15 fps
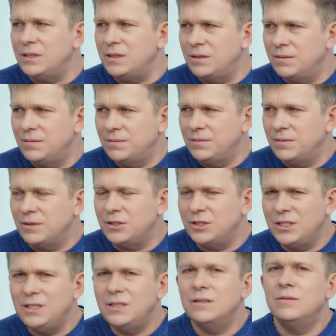Life.
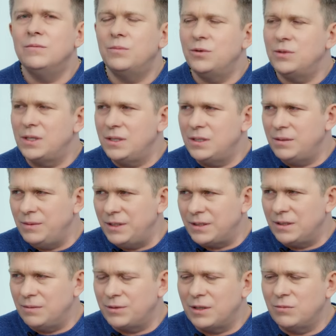To live
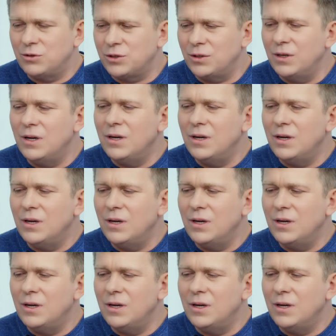after death.